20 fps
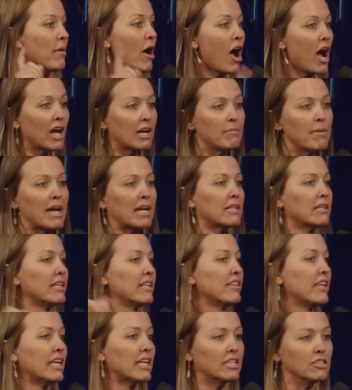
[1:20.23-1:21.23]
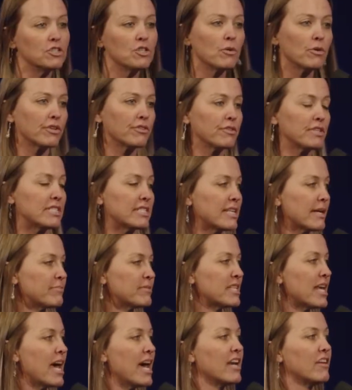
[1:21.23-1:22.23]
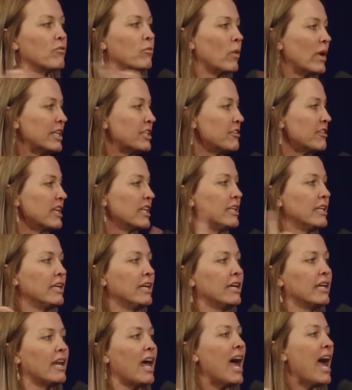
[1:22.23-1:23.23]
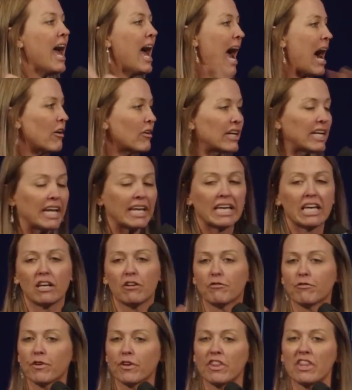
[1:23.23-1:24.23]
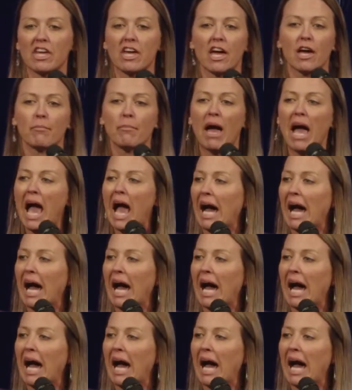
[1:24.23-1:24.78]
automatically thinking two or three steps ahead of what do they need? How can I get it for them?